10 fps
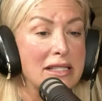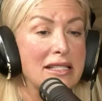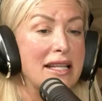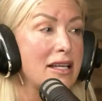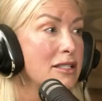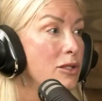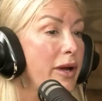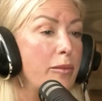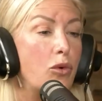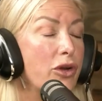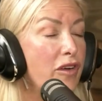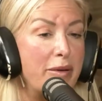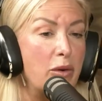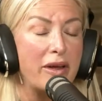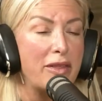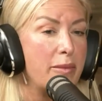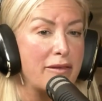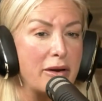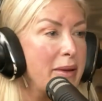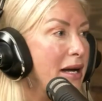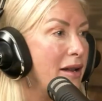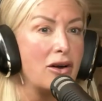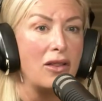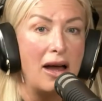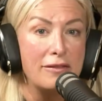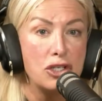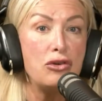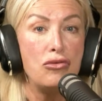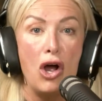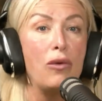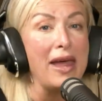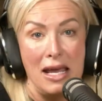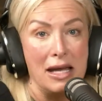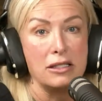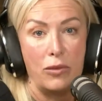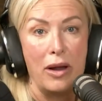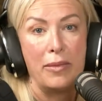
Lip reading: says they can swim. Well, you've been with them every minute of their lives. You know they can't swim.